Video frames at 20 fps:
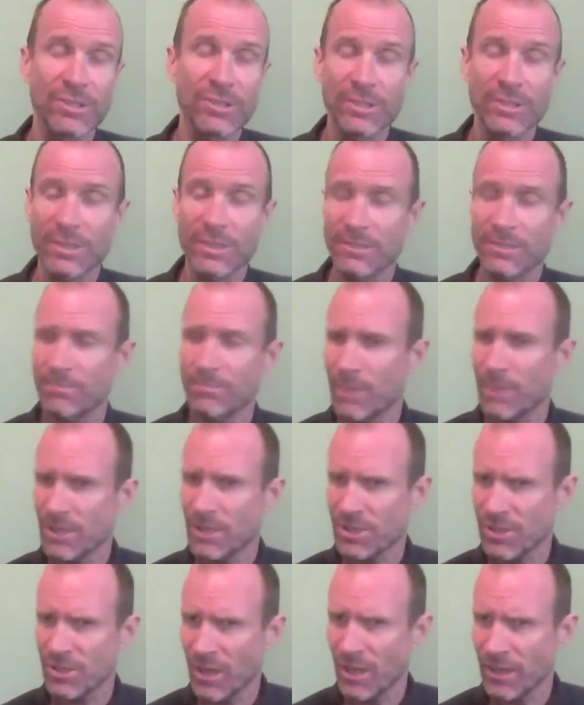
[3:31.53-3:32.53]
in
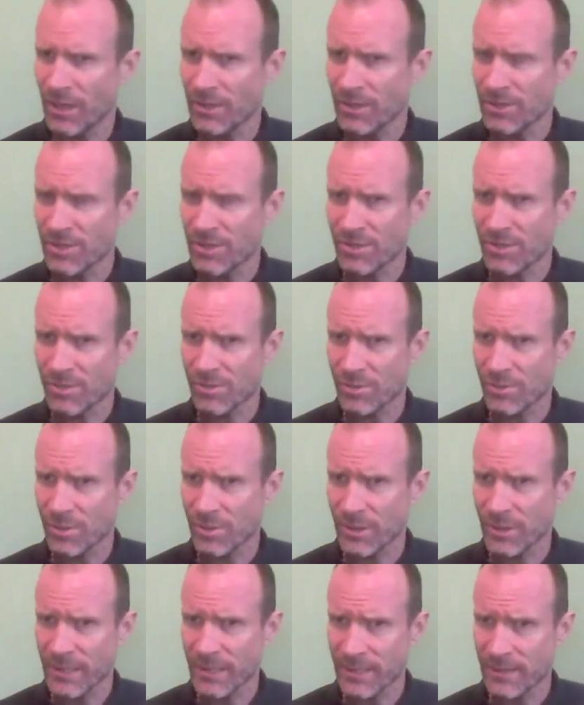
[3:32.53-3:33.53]
martial arts
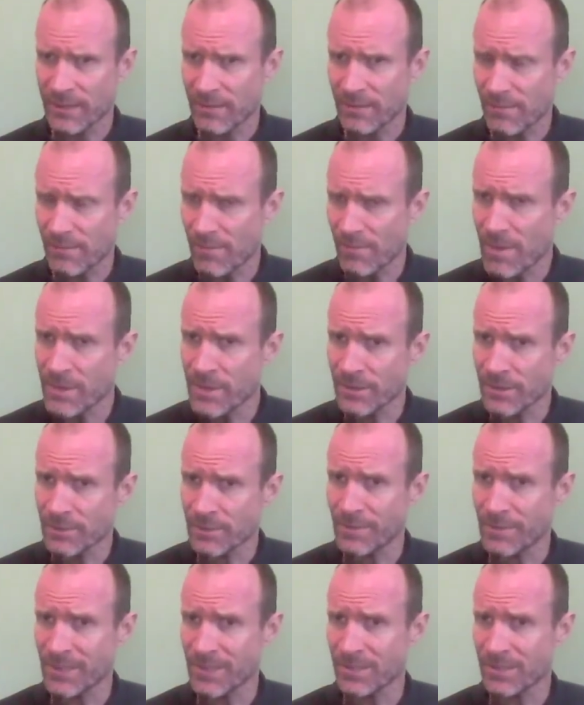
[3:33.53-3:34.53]
or in
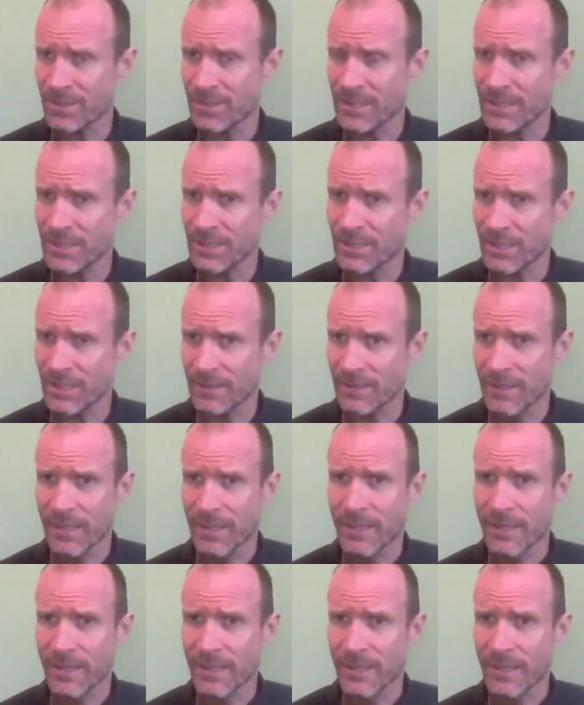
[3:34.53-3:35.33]
spiritual teaching,